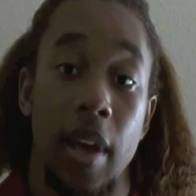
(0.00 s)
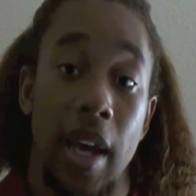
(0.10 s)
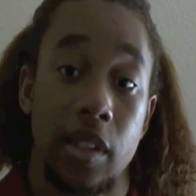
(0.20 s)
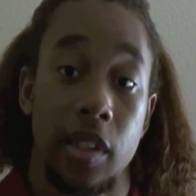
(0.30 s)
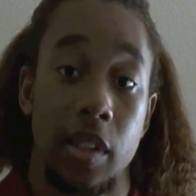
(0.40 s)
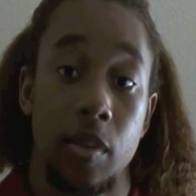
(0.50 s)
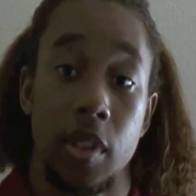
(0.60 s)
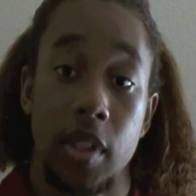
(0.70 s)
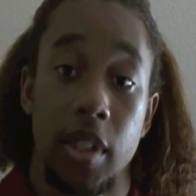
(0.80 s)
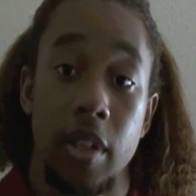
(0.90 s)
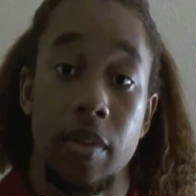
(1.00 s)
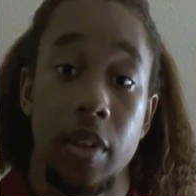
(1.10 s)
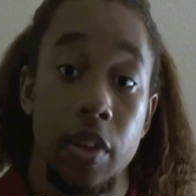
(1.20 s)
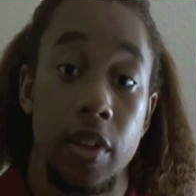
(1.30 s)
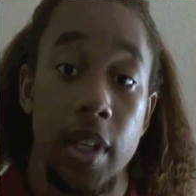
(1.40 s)
actually receive
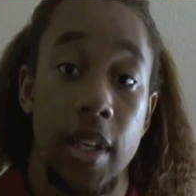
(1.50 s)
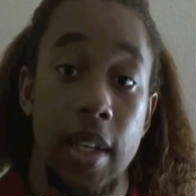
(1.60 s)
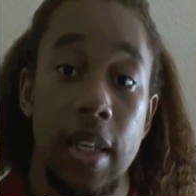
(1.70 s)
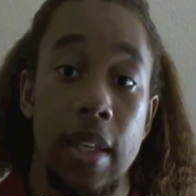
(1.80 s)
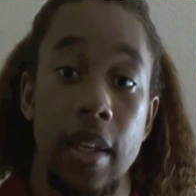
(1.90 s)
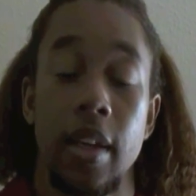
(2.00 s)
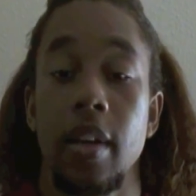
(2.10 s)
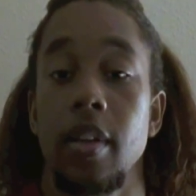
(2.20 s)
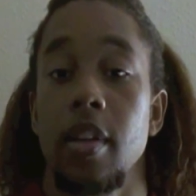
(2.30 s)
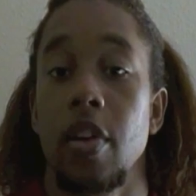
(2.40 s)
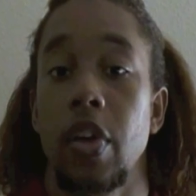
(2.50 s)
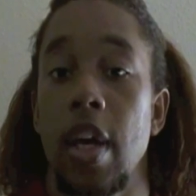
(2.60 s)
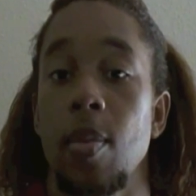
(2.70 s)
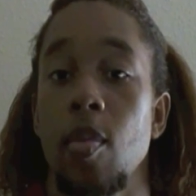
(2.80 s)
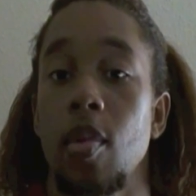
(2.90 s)
your DNA, then you're
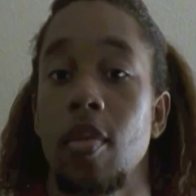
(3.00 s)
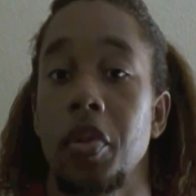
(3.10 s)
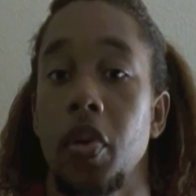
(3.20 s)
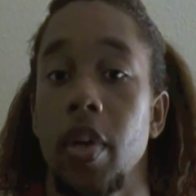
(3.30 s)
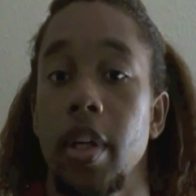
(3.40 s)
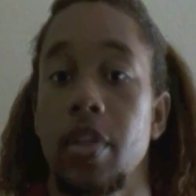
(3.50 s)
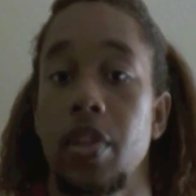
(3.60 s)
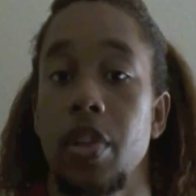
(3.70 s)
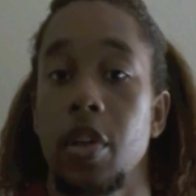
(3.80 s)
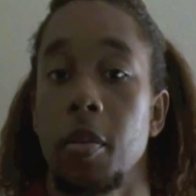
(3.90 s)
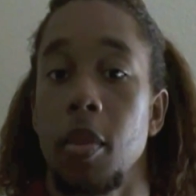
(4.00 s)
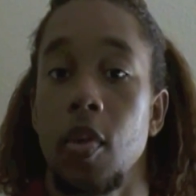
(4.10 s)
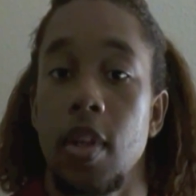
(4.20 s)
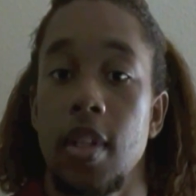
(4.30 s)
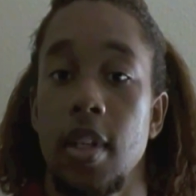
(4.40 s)
capable of going into the
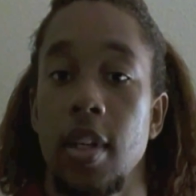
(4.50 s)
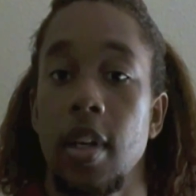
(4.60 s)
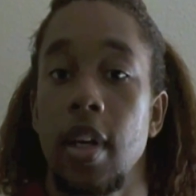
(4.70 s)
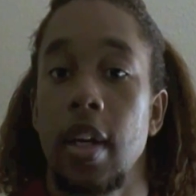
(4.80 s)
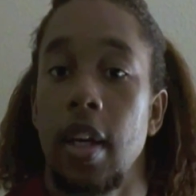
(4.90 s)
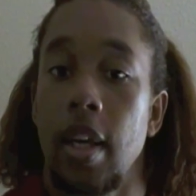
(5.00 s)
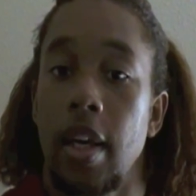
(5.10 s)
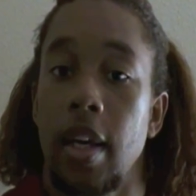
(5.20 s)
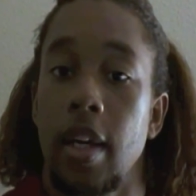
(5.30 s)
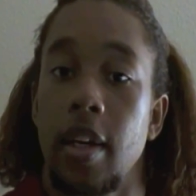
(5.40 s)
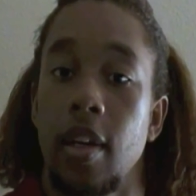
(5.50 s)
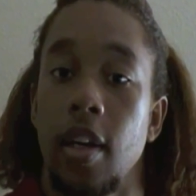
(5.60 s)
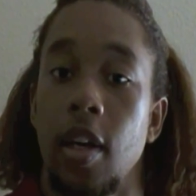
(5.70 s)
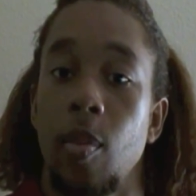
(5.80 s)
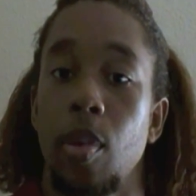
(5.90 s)
community and
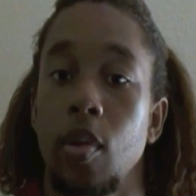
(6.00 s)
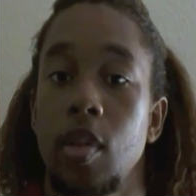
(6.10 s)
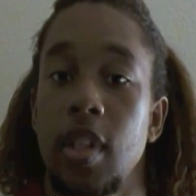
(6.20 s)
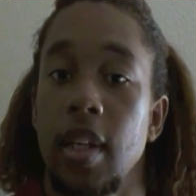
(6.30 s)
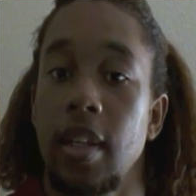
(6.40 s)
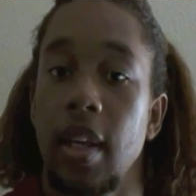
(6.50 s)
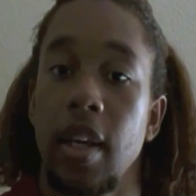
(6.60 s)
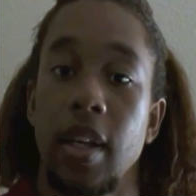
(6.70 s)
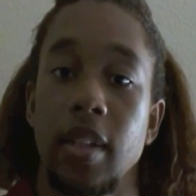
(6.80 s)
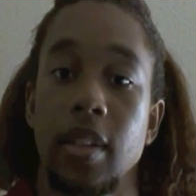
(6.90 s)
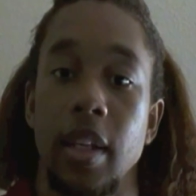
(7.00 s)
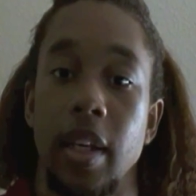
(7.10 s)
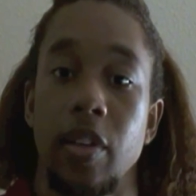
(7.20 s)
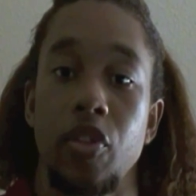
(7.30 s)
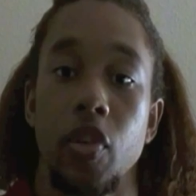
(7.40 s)
posting things
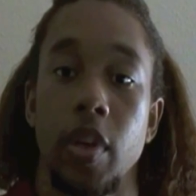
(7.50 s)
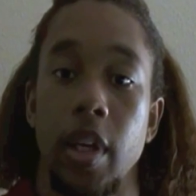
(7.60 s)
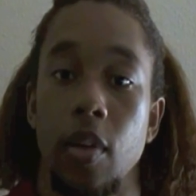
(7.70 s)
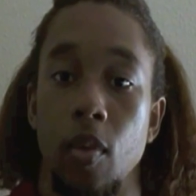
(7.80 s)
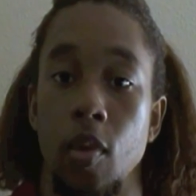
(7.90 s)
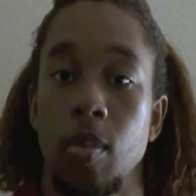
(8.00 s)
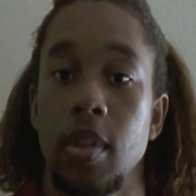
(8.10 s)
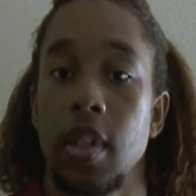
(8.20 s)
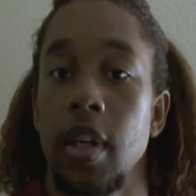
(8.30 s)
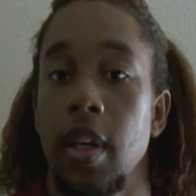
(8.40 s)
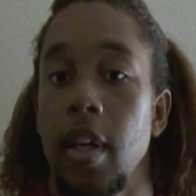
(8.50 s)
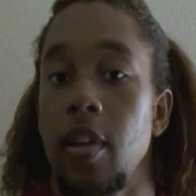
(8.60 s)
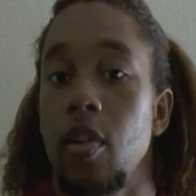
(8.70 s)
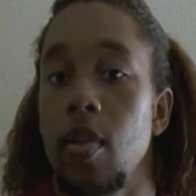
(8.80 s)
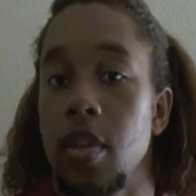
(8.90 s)
and joining groups
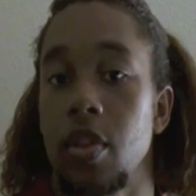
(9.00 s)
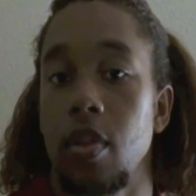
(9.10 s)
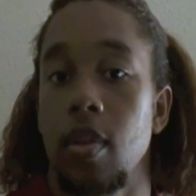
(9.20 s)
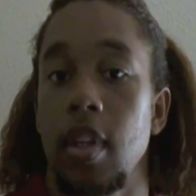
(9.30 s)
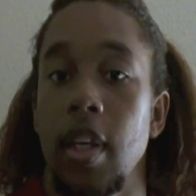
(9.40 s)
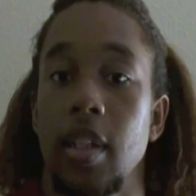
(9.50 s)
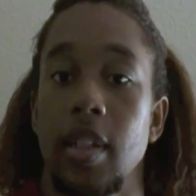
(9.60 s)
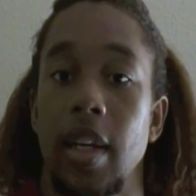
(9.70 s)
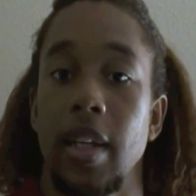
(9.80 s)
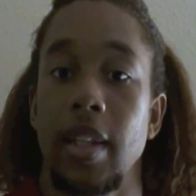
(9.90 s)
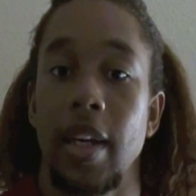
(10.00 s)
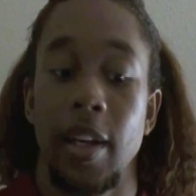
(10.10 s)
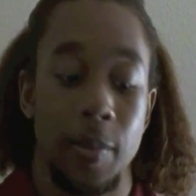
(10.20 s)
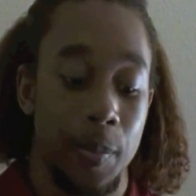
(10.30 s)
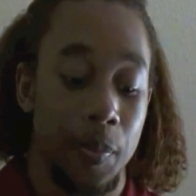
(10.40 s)
and doing certain things like
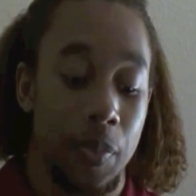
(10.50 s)
that.